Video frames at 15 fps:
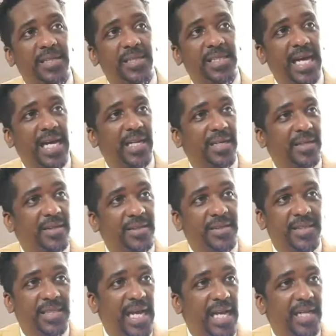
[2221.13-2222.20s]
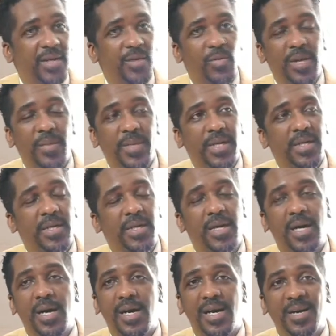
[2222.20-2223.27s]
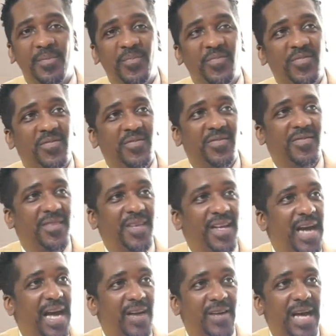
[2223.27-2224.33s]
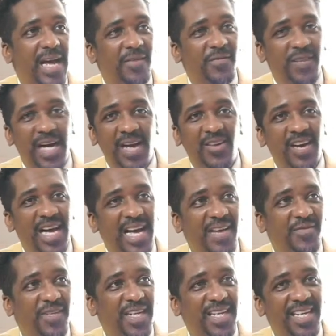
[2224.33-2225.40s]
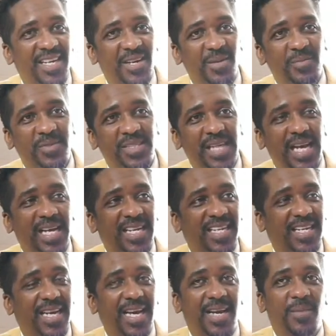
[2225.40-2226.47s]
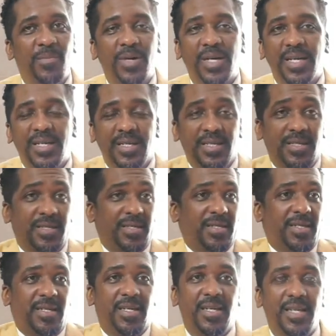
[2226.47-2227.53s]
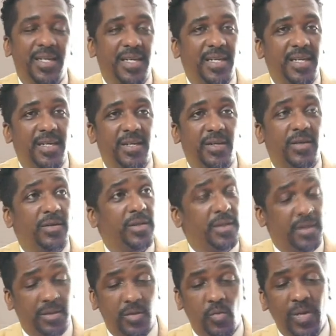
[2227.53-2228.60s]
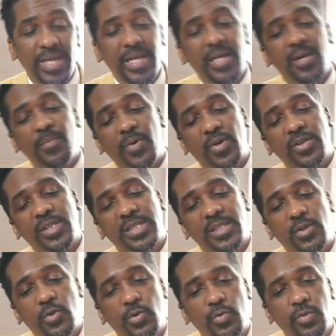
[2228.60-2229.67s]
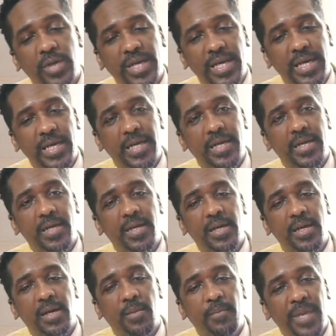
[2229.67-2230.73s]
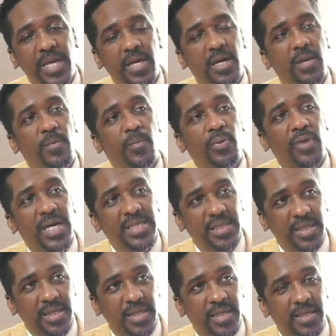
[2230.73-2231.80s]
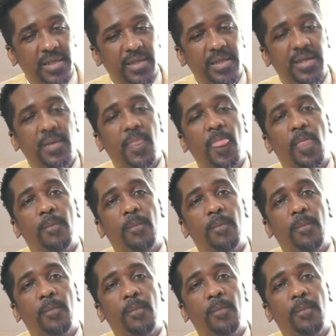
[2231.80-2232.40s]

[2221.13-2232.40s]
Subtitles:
are a lot of solid women. You know, I don't have any stake in the game, but look, we need a person who can become president